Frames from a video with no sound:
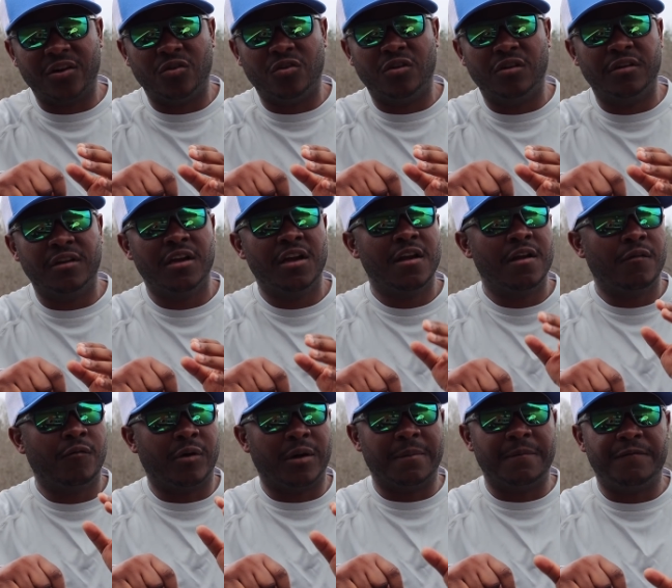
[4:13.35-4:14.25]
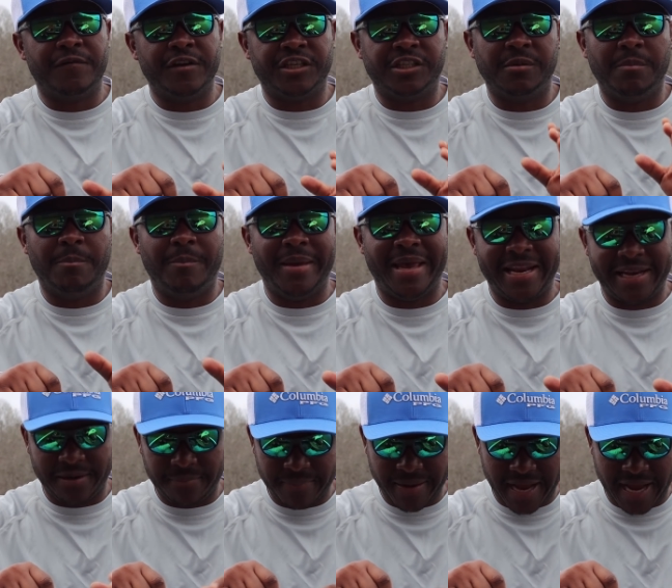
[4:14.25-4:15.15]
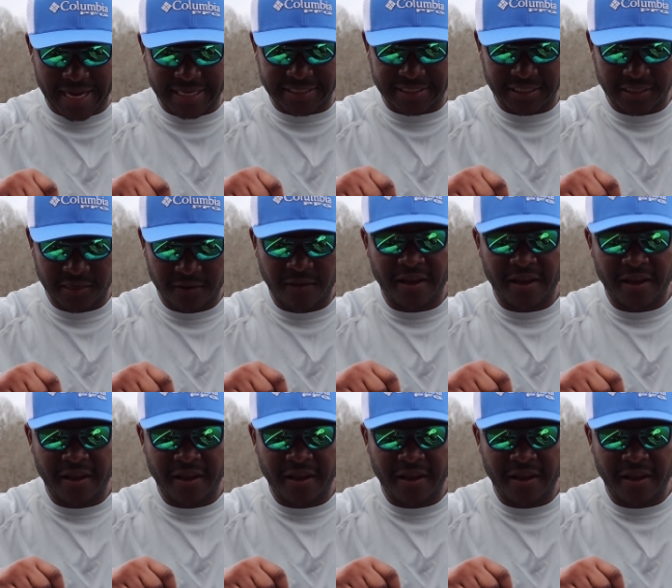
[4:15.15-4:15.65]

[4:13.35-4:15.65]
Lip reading: on when I'm fishing bedding bass,